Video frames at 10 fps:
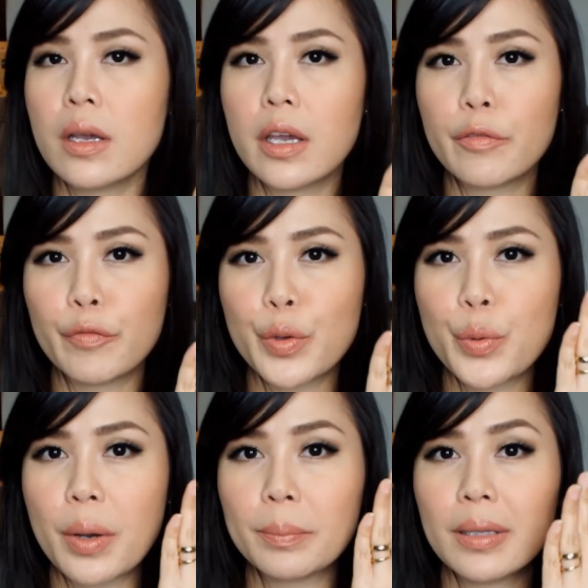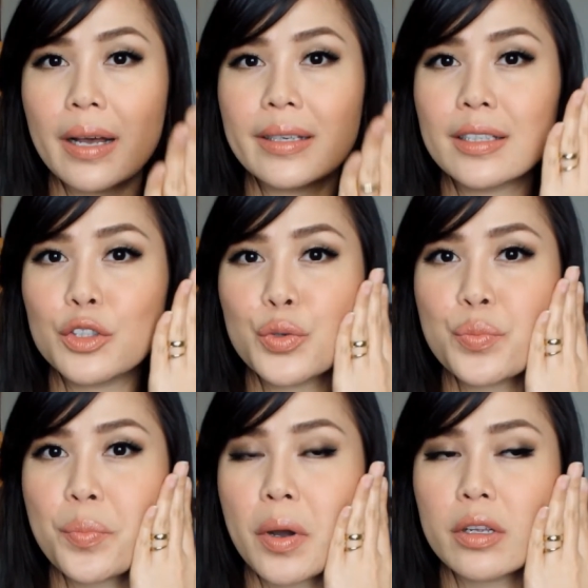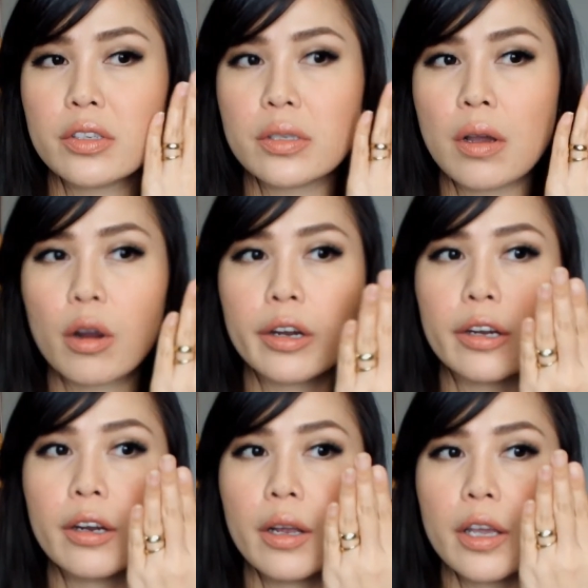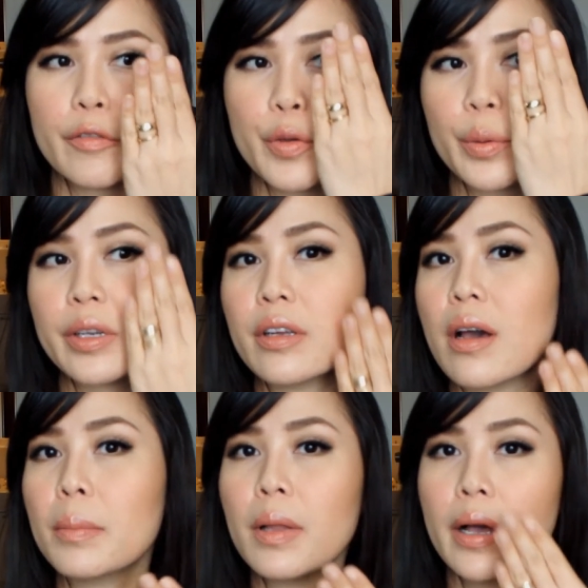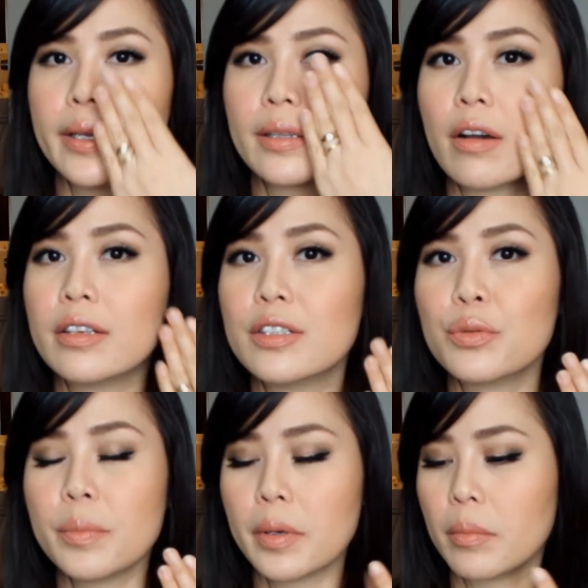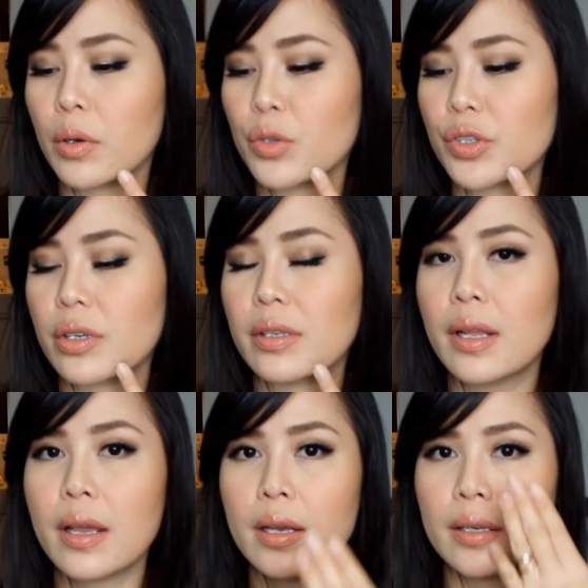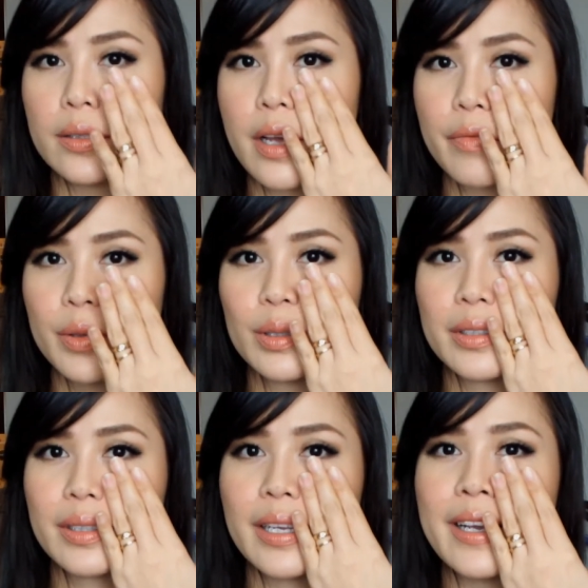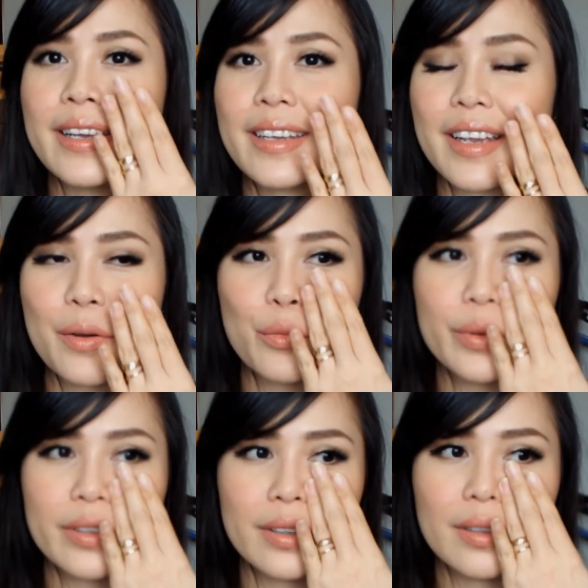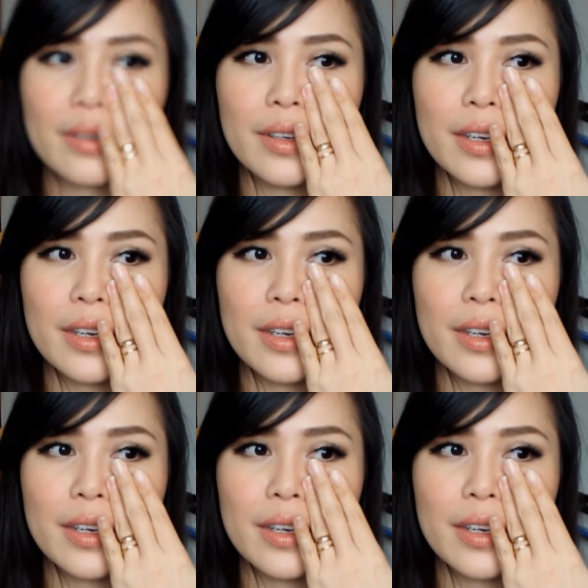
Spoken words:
if you apply it too much, or if you're gonna apply it on a sweeping motion, definitely it will,